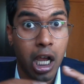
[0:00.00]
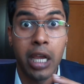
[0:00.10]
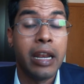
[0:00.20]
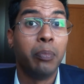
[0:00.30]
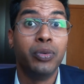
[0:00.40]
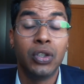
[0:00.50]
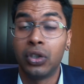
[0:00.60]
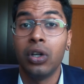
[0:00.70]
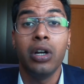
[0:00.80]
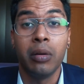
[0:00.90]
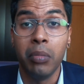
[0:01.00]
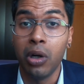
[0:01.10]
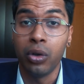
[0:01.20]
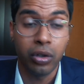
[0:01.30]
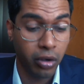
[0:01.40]
an absurd
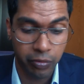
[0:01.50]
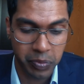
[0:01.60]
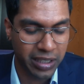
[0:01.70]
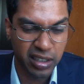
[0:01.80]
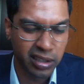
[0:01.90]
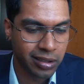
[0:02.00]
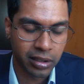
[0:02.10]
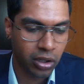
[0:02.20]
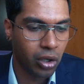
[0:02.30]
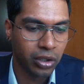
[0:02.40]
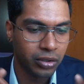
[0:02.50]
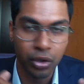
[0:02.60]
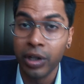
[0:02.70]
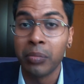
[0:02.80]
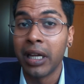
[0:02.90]
amount of messages and calls
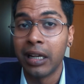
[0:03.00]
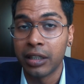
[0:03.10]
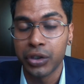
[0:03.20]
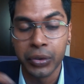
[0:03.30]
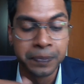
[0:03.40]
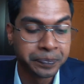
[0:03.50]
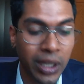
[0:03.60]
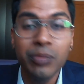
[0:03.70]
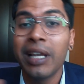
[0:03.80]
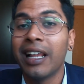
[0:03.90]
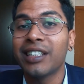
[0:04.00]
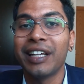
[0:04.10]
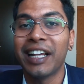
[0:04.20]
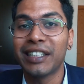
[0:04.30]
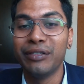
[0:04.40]
during my lecture. Once my lecture
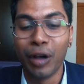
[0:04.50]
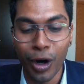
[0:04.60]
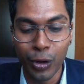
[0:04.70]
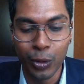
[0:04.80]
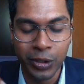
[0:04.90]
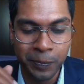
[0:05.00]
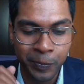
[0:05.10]
actually got over,